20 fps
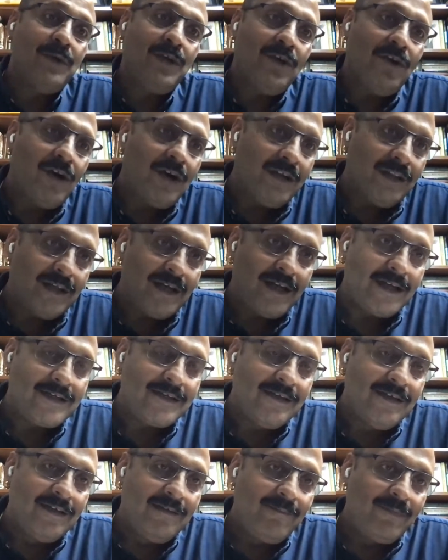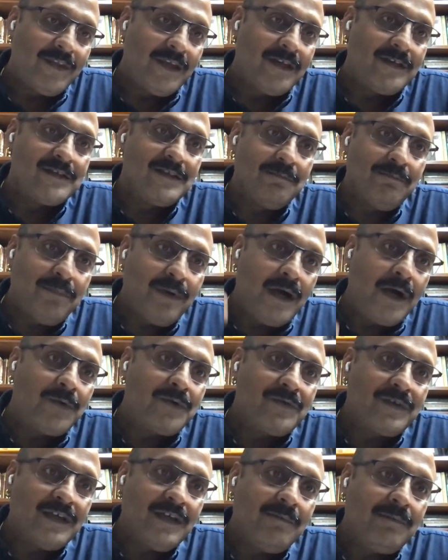beyond that. It is
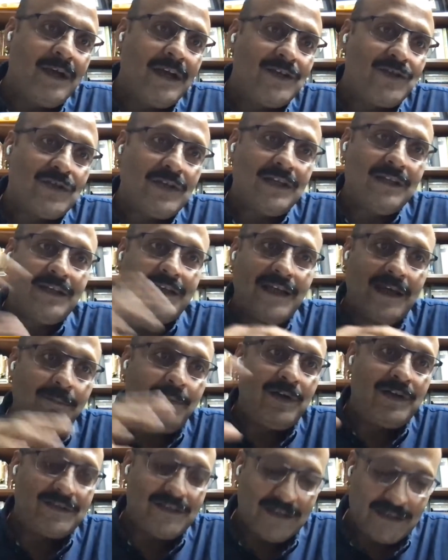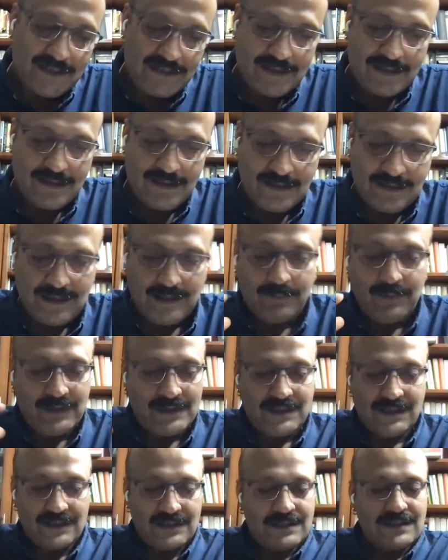about reimagining the
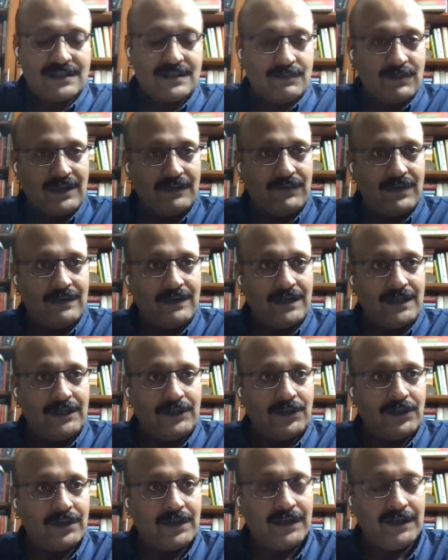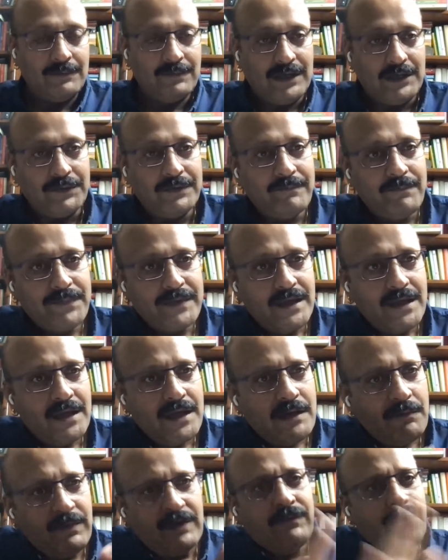capitalistic system that we are really talking about.
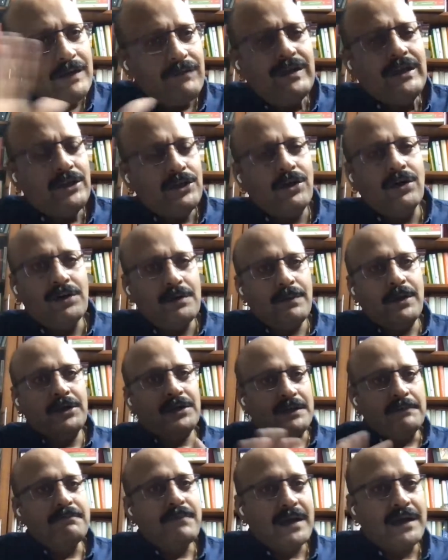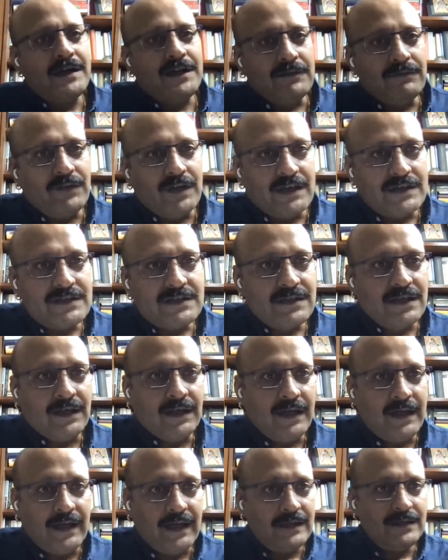But when we talk about competitiveness,
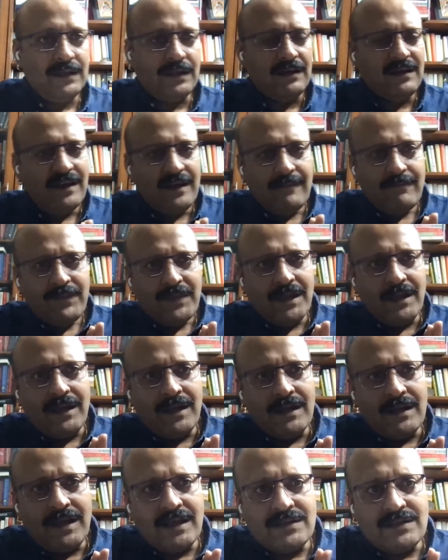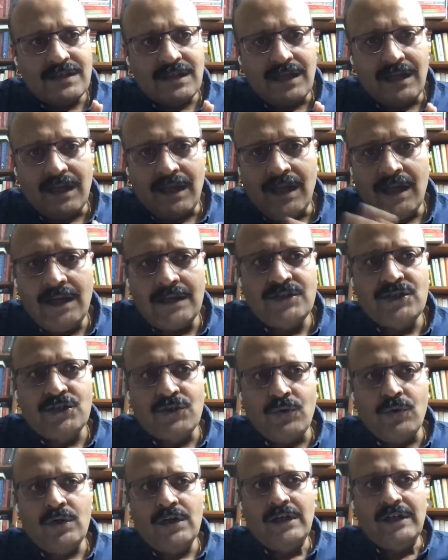and I think it's an
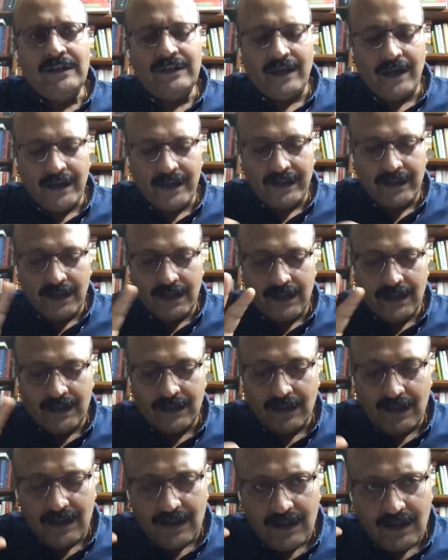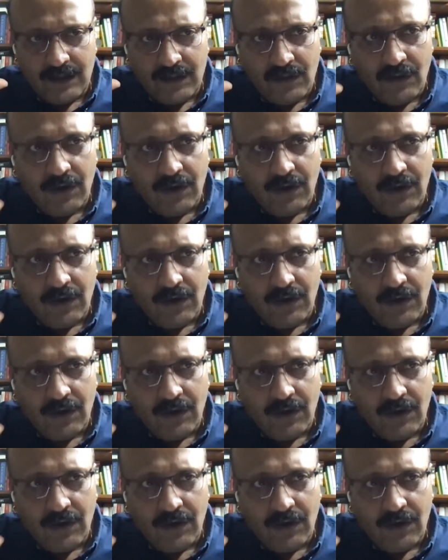age-old tirade, and a